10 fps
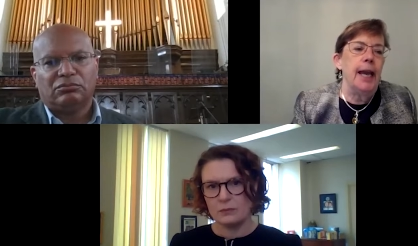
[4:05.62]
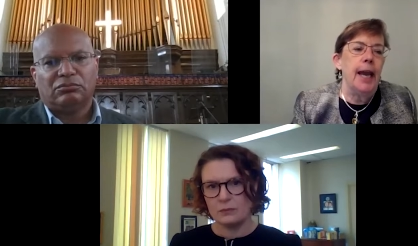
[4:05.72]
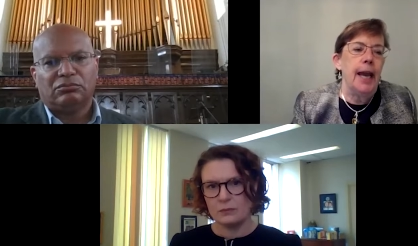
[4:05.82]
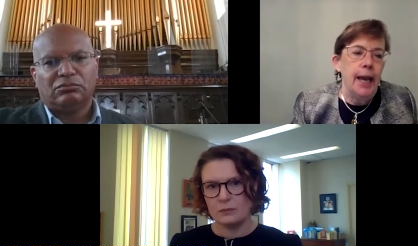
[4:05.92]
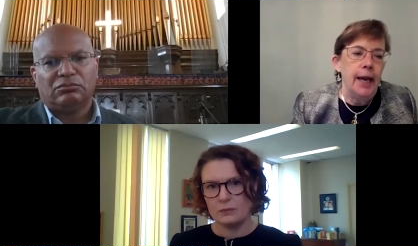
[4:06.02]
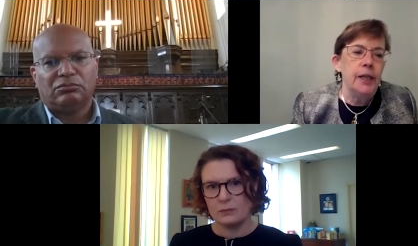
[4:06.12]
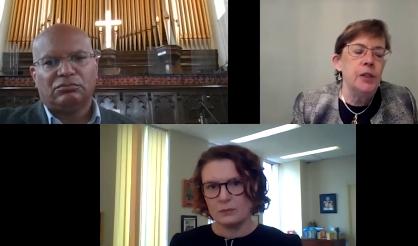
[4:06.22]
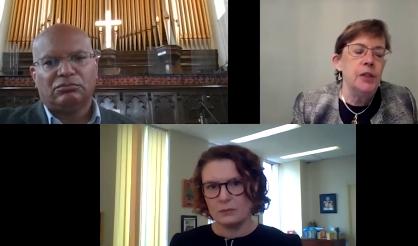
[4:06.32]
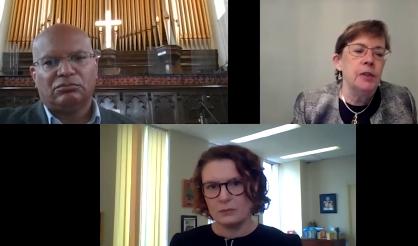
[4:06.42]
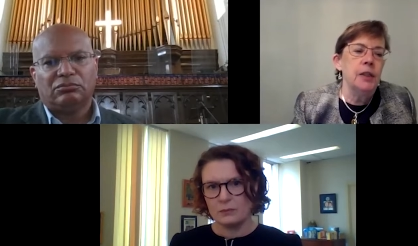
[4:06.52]

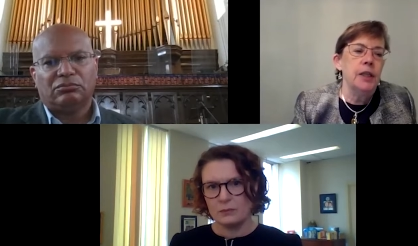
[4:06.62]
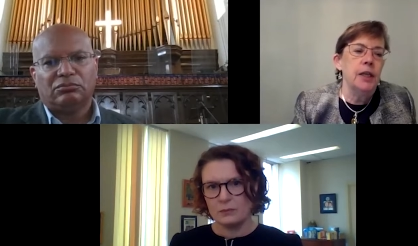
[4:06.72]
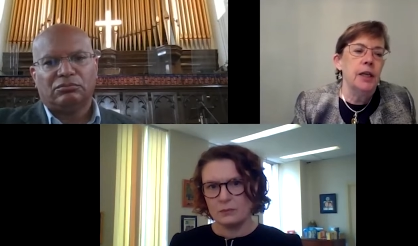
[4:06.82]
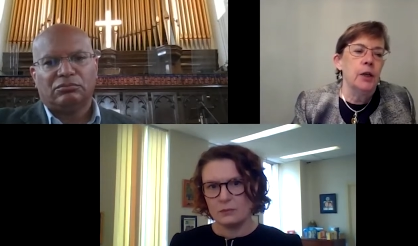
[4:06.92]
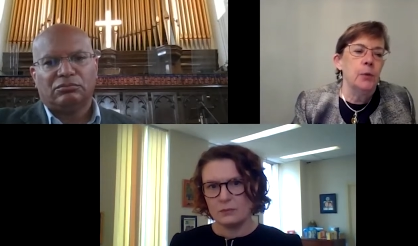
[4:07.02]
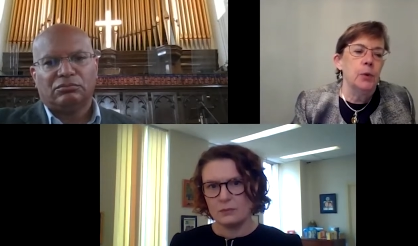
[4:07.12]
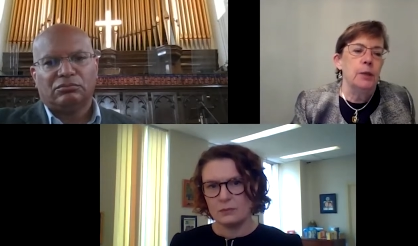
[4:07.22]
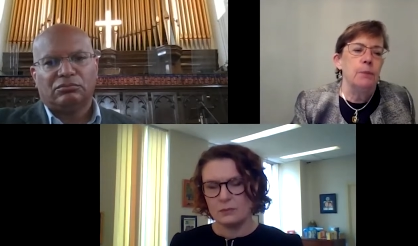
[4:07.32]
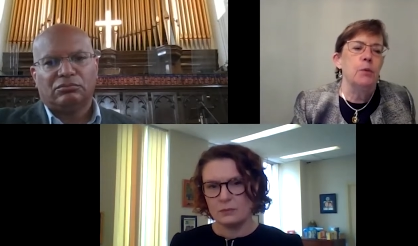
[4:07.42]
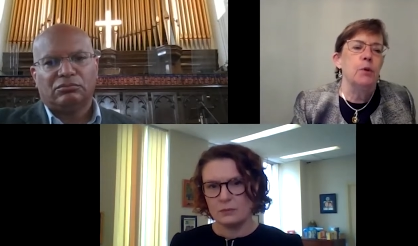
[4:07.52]
Speaker 1: act and
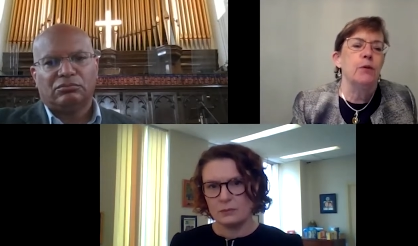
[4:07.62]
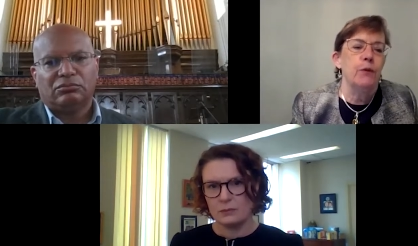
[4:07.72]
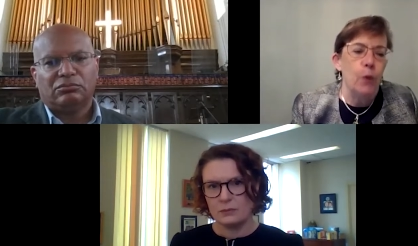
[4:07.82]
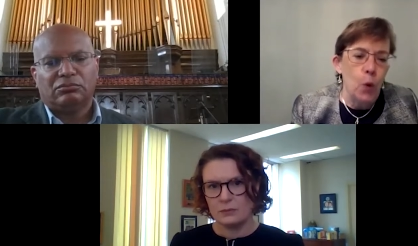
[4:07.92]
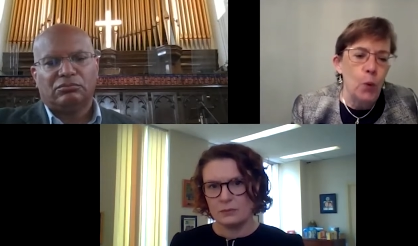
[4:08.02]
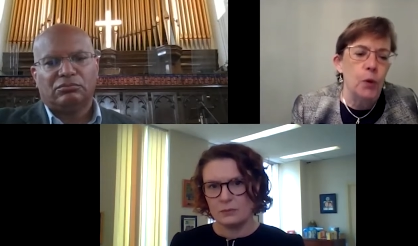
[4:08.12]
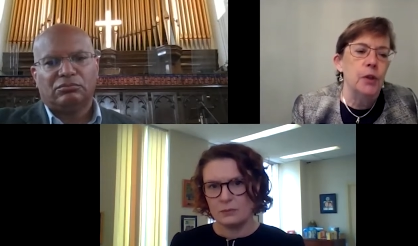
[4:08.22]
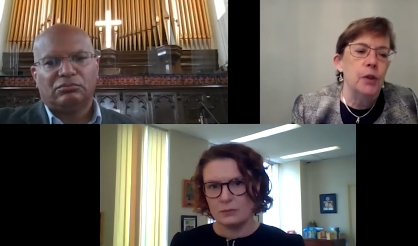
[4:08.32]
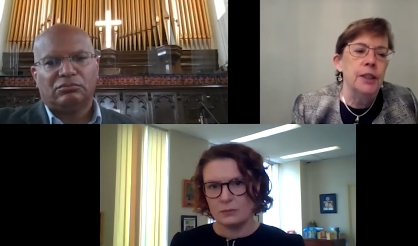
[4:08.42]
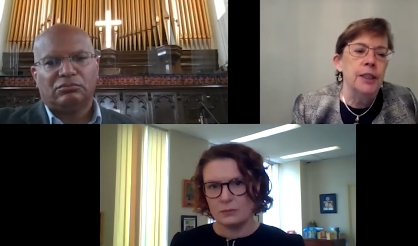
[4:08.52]
really move
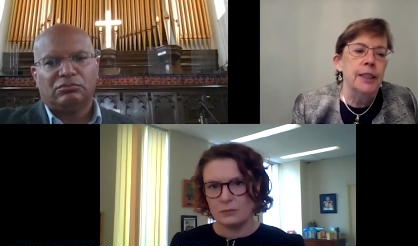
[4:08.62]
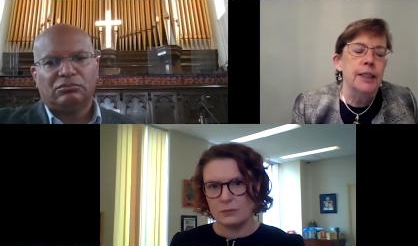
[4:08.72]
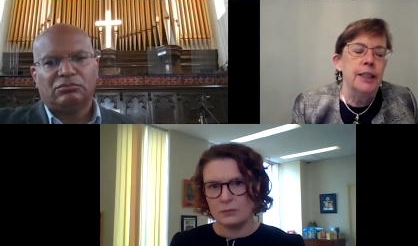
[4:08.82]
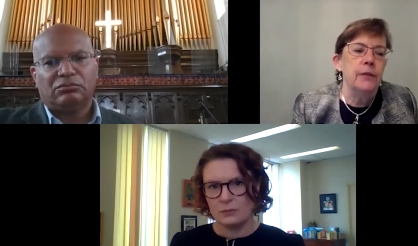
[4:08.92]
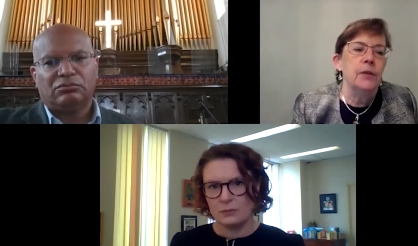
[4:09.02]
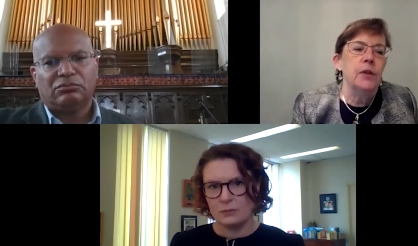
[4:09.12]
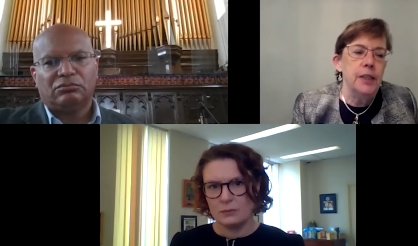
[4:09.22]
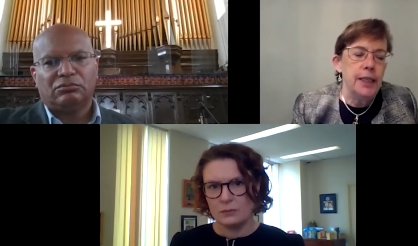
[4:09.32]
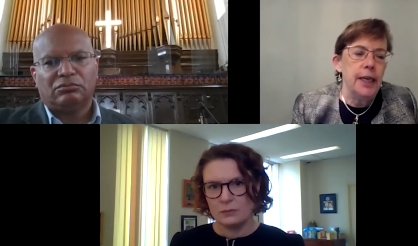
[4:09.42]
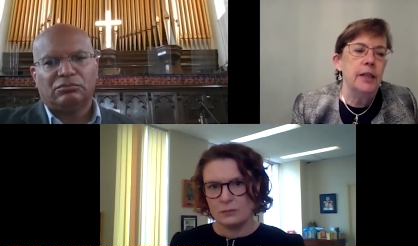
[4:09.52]
forward given the
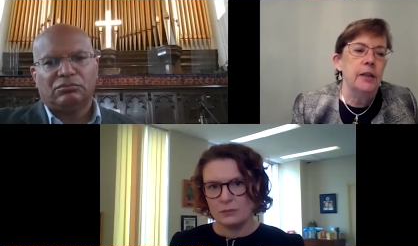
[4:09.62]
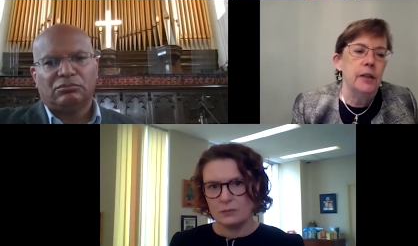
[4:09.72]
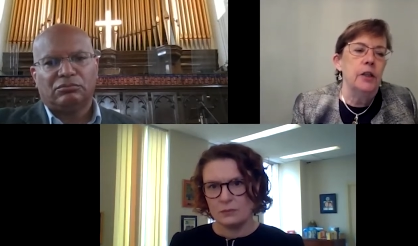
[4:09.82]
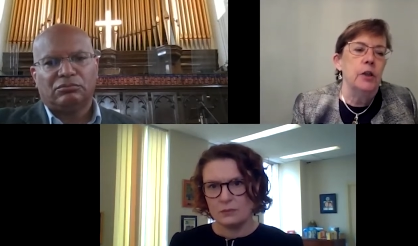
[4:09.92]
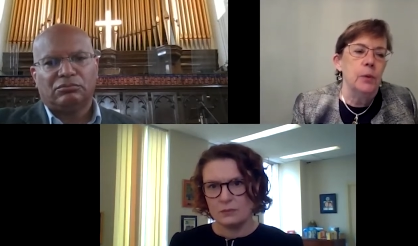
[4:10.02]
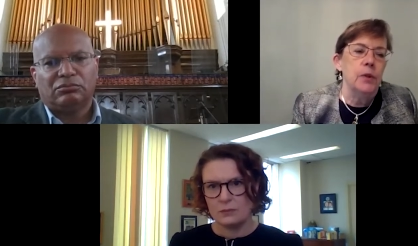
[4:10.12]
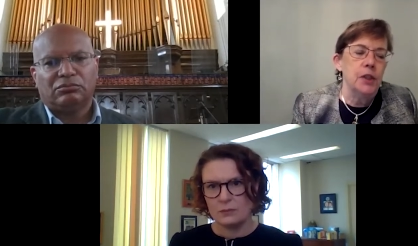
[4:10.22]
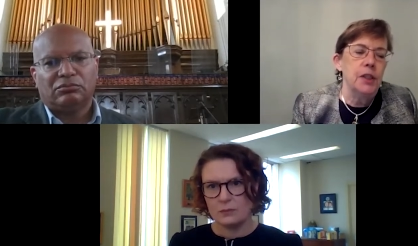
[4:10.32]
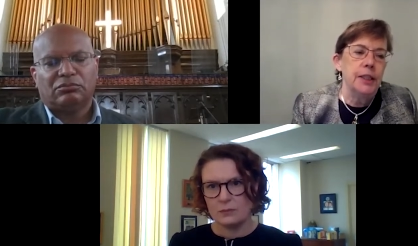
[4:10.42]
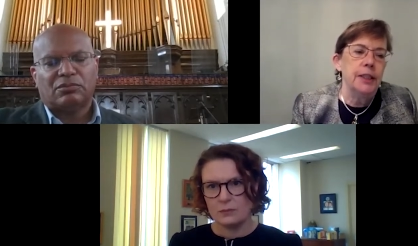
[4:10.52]
data that you are
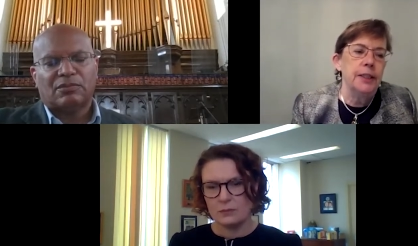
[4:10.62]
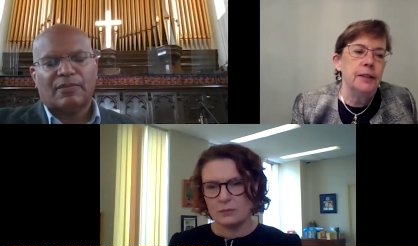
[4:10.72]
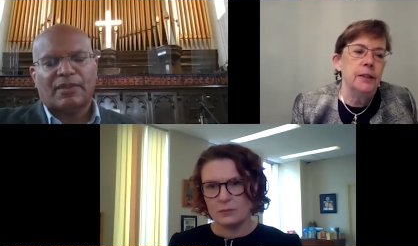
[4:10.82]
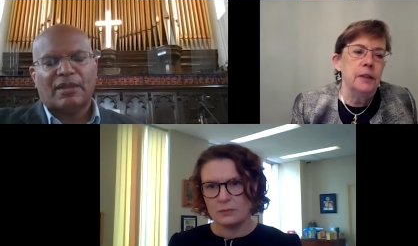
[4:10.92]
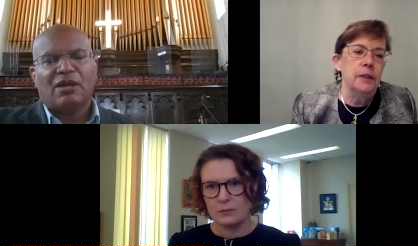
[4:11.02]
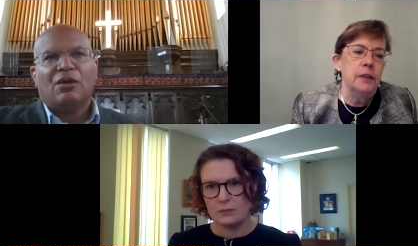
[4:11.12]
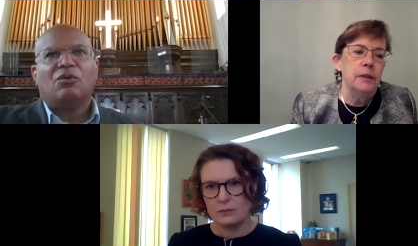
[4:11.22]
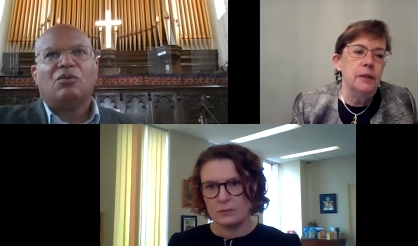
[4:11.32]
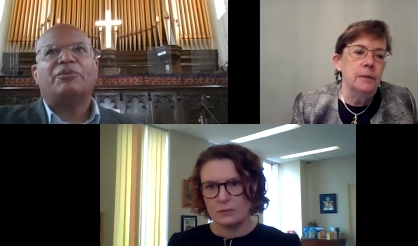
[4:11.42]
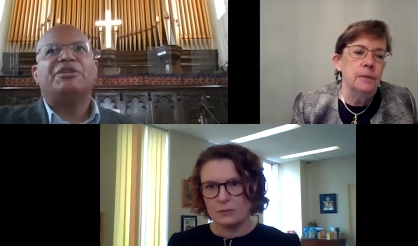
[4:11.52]
seeing?
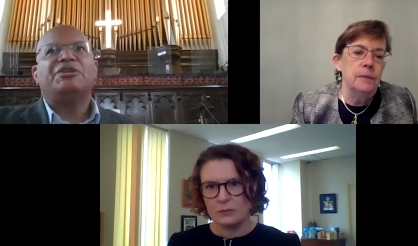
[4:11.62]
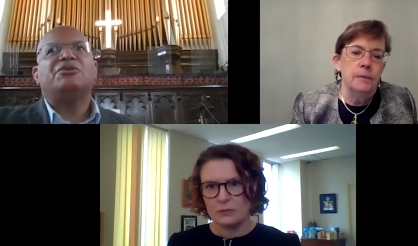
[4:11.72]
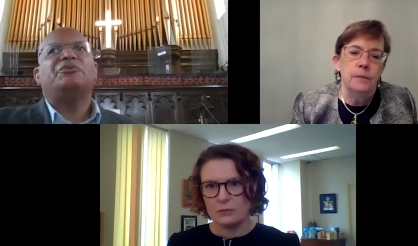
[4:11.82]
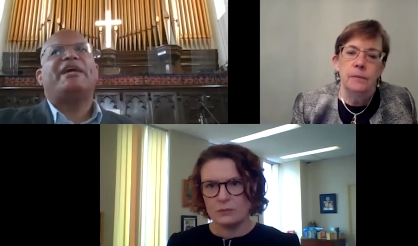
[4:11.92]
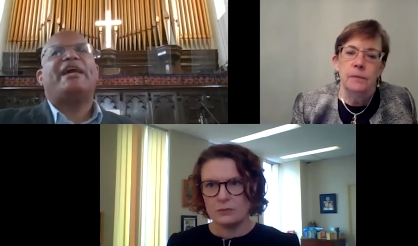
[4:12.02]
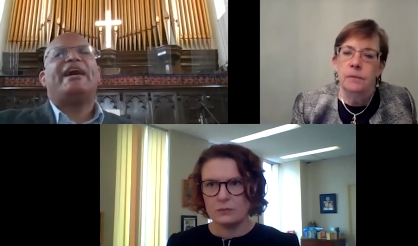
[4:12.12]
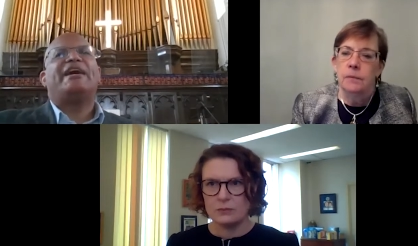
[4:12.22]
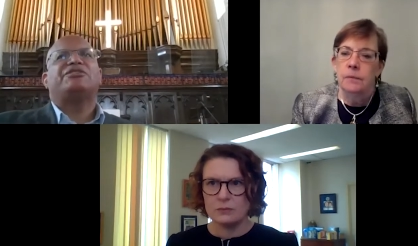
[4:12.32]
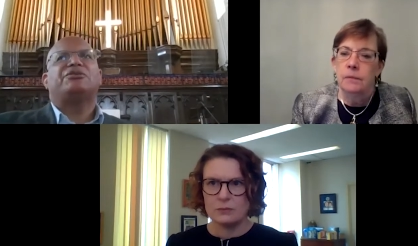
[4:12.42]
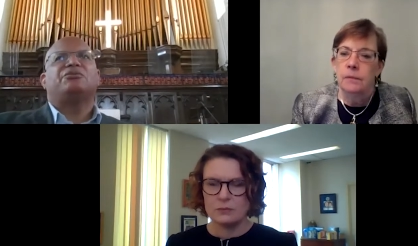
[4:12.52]
Speaker 2: Well, we knew we
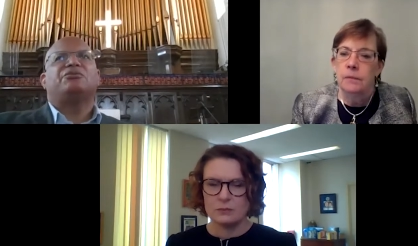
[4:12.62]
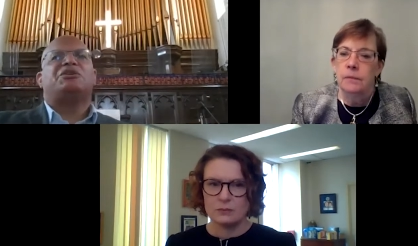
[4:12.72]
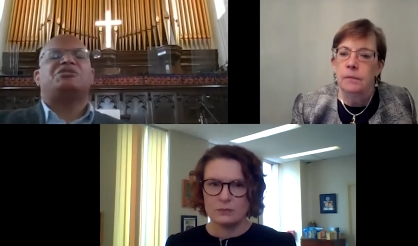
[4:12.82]
had to reach